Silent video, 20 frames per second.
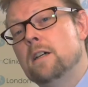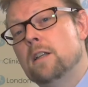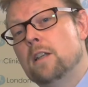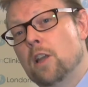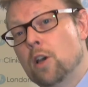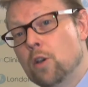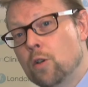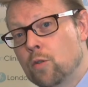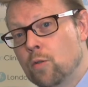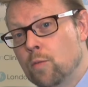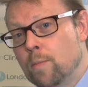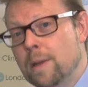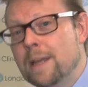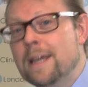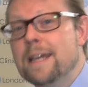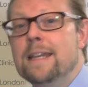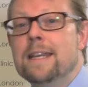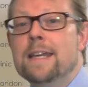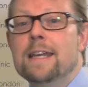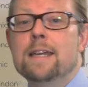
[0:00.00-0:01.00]
local
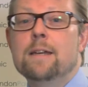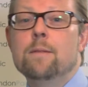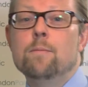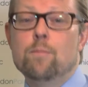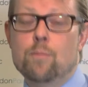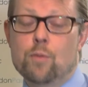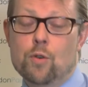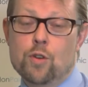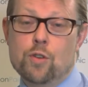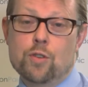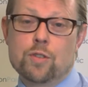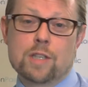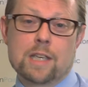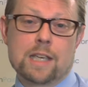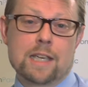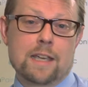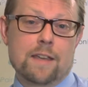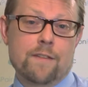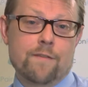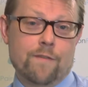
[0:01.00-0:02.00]
bleeding,
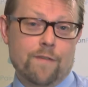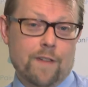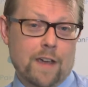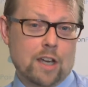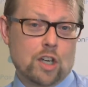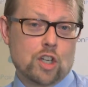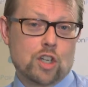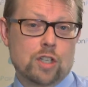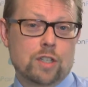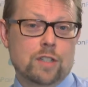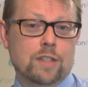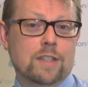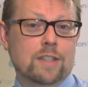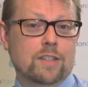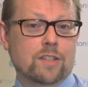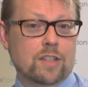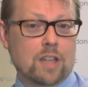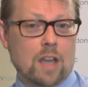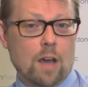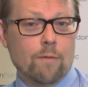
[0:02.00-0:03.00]
bruising, infection,
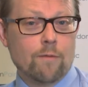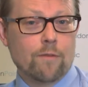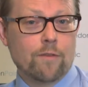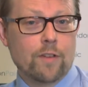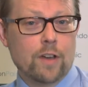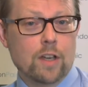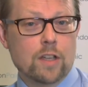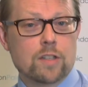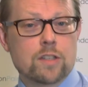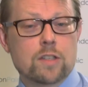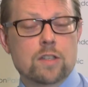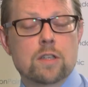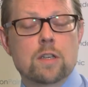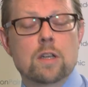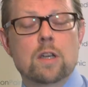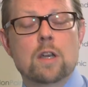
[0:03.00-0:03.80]
discomfort.